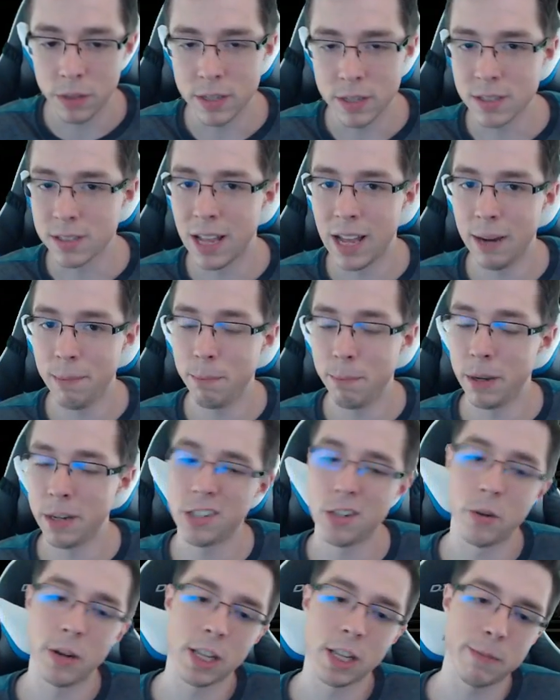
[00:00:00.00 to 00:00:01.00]
a slot, but
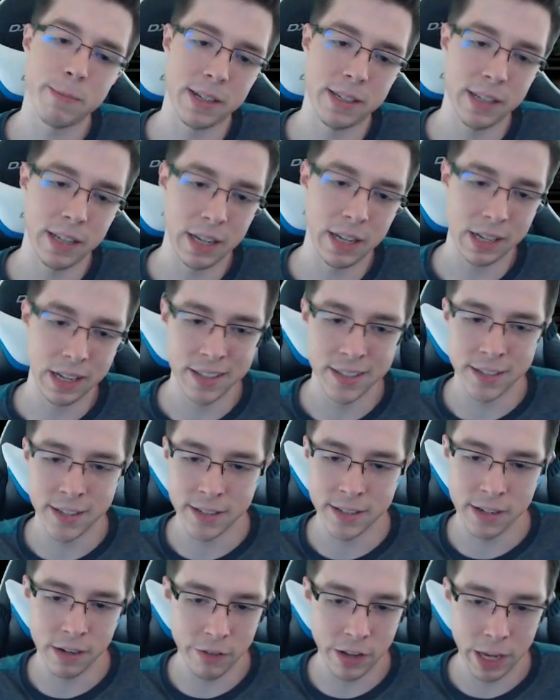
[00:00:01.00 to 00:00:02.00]
don't expect to get
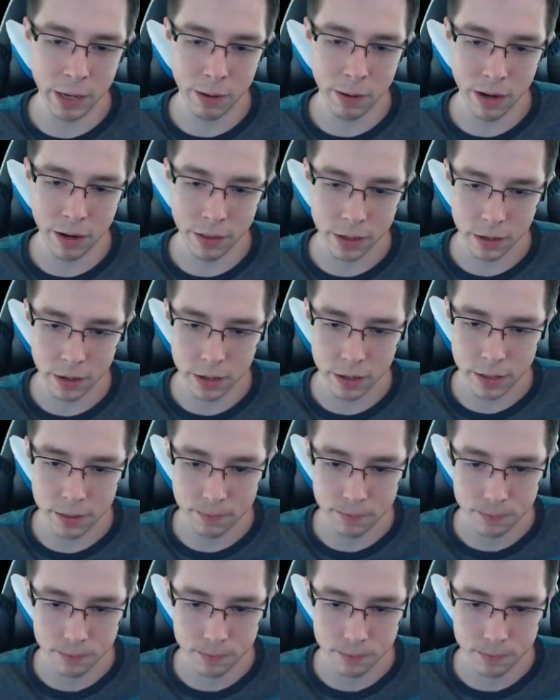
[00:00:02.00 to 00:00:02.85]
consistent value out of the card.